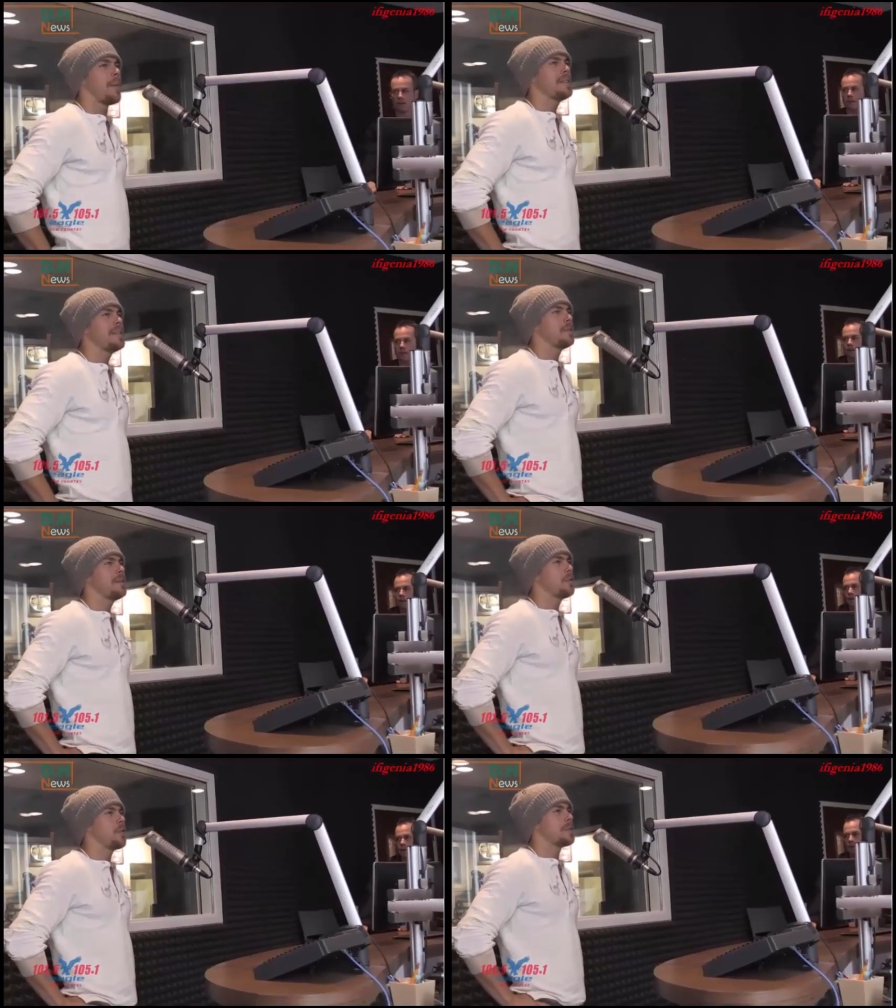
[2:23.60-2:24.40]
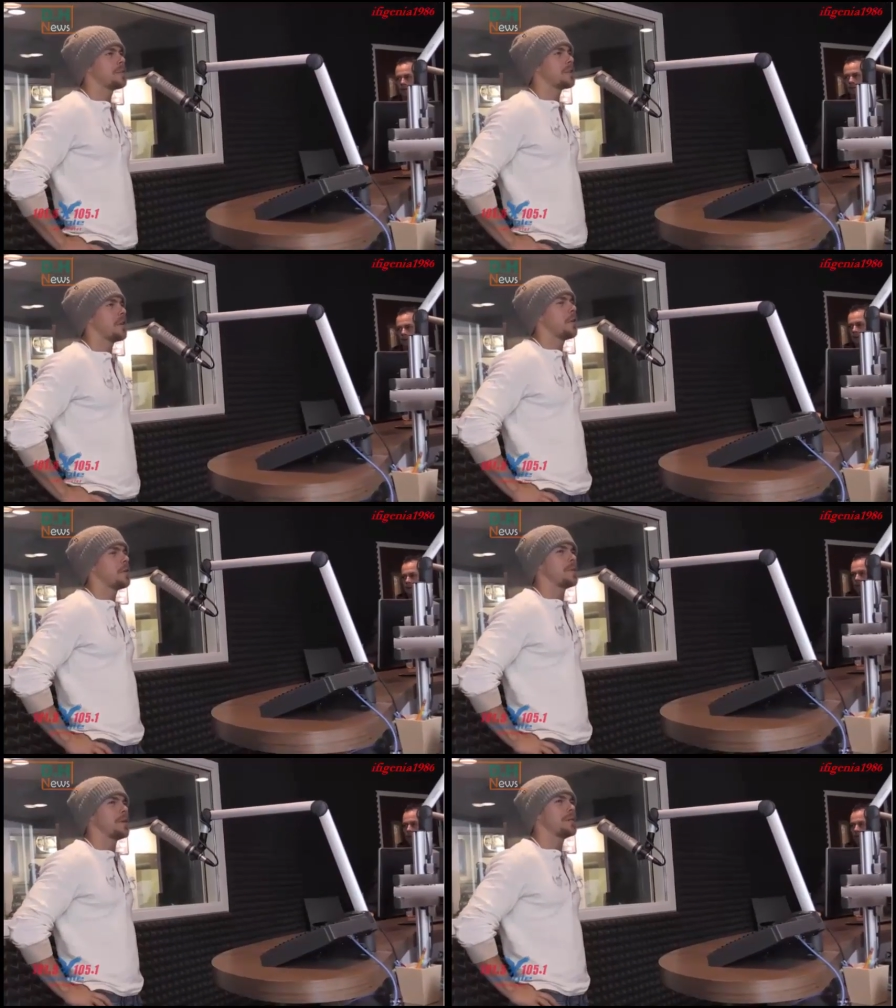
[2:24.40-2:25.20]
we did Christmas
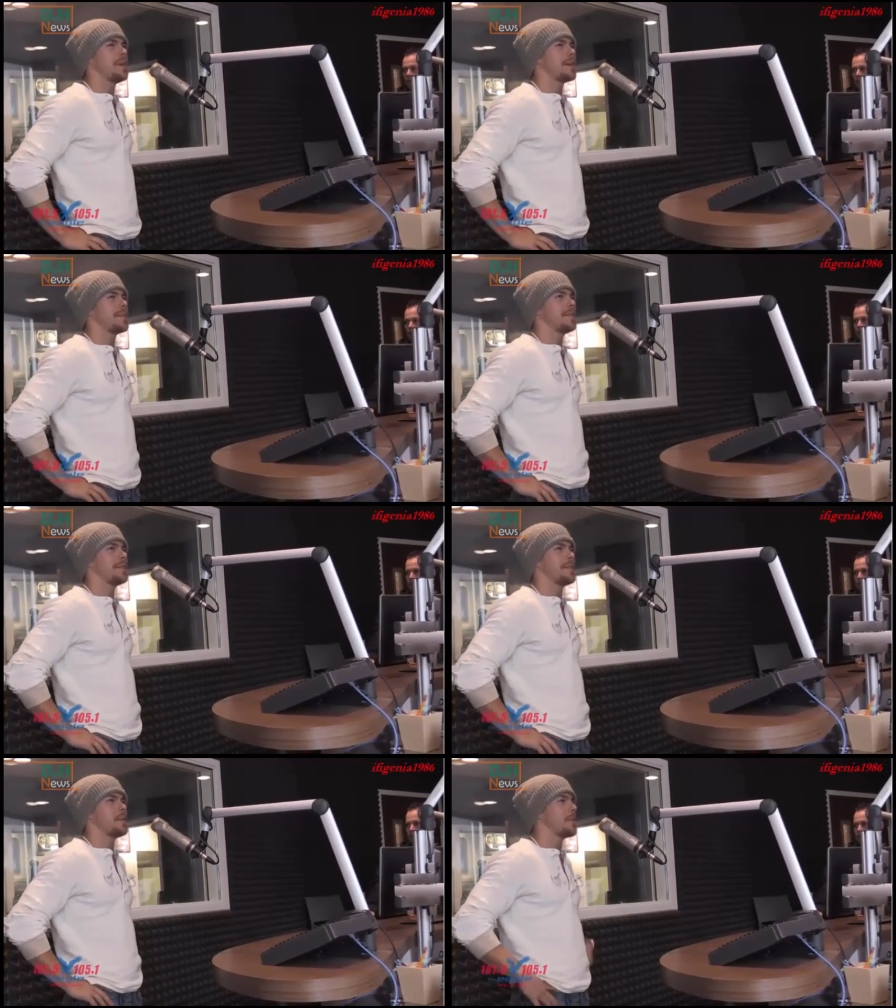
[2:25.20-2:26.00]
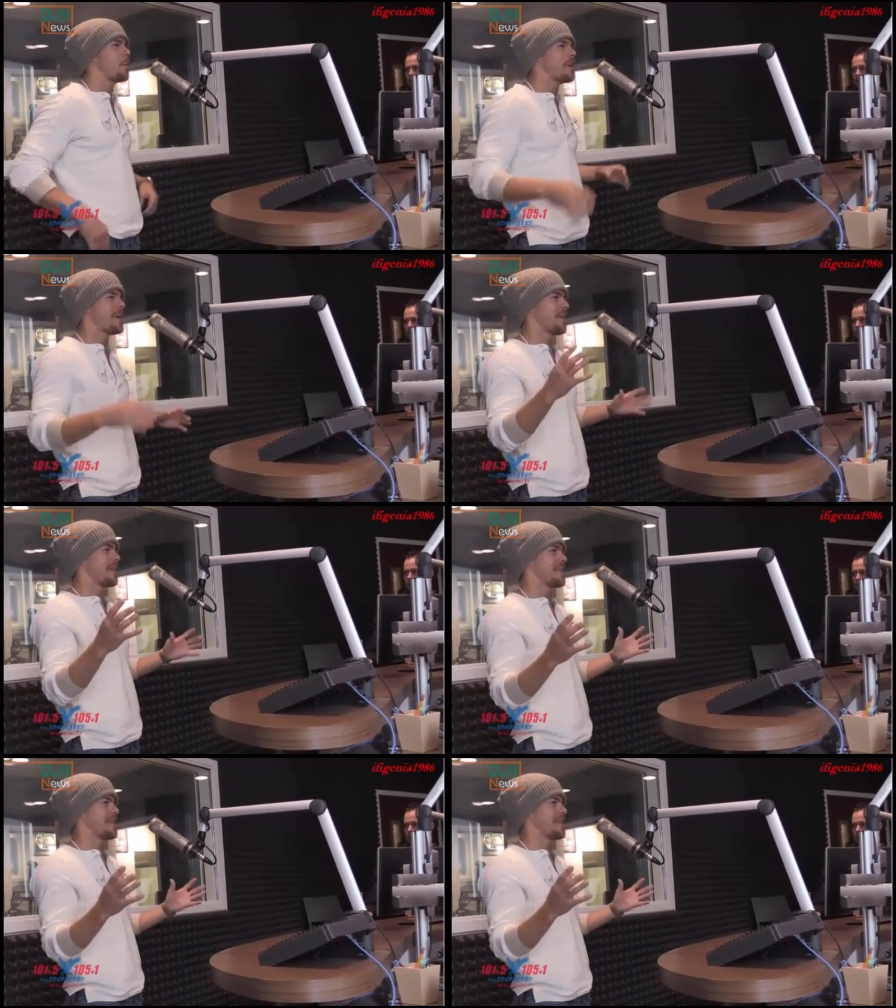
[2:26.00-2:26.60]
shows, but it was they're weird.